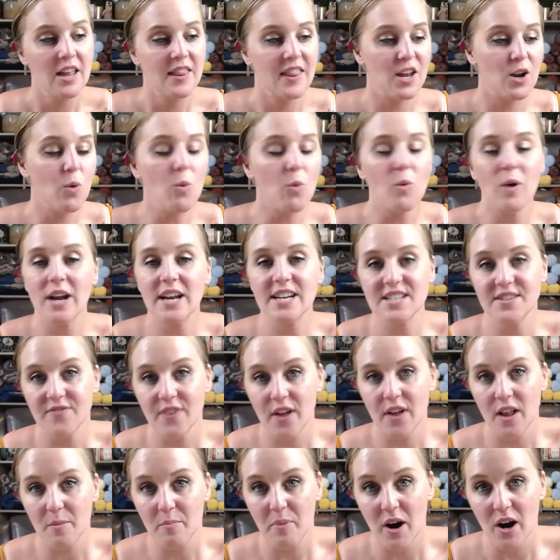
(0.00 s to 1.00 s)
They don't want it to
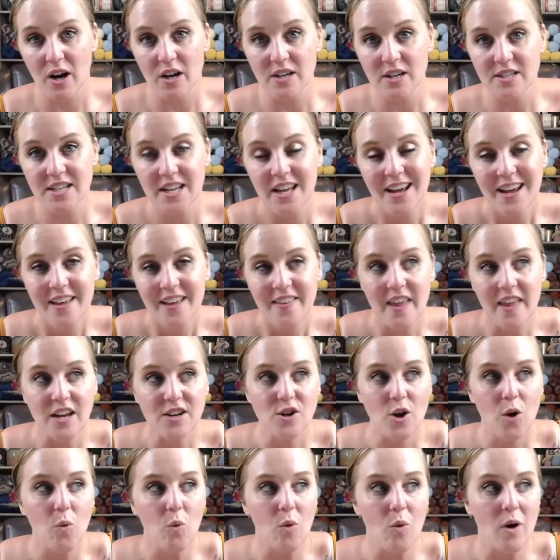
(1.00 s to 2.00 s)
fall apart. They
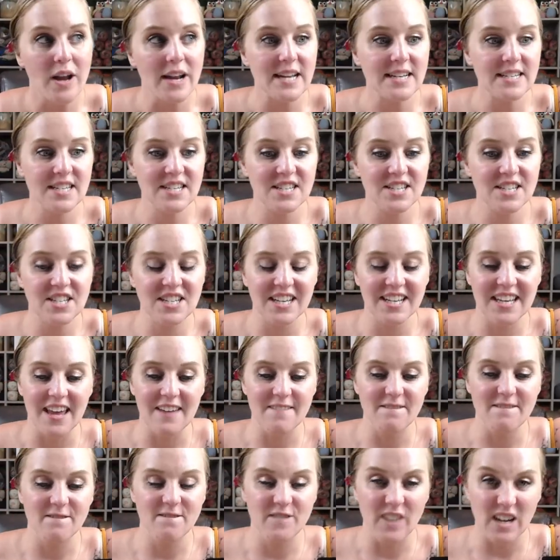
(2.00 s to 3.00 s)
don't want it to
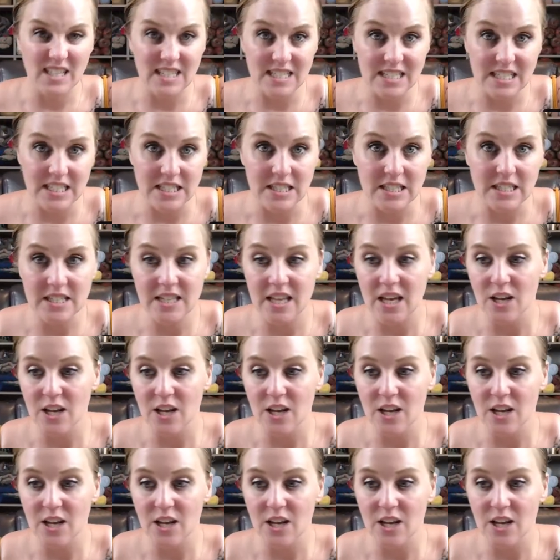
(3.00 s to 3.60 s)
get fuzzies.